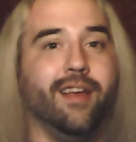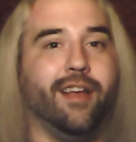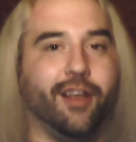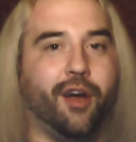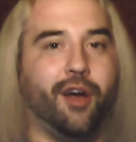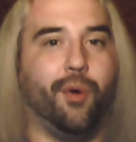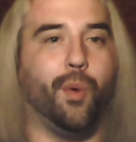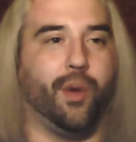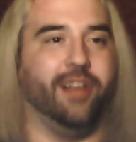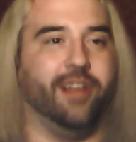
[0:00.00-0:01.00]

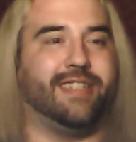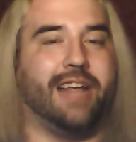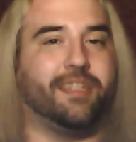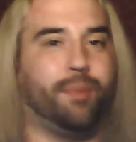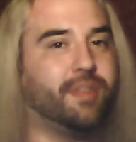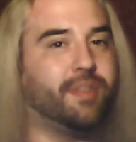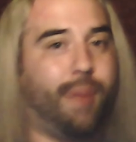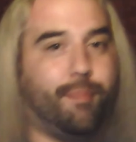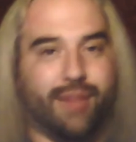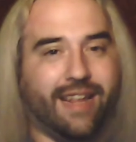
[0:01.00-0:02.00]
It's not supposed to
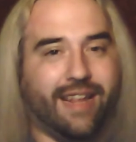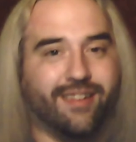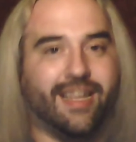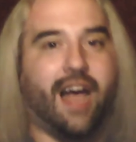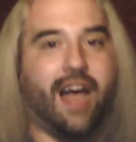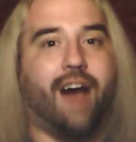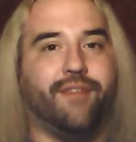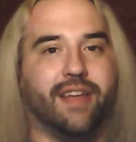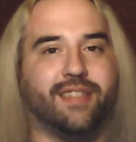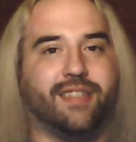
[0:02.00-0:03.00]
be blatantly
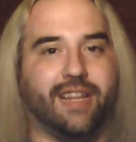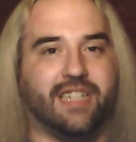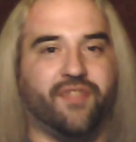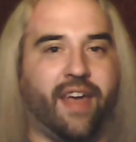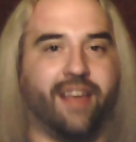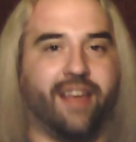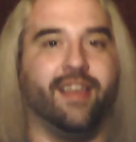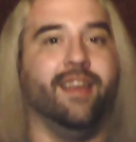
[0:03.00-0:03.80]
obvious that it's fake.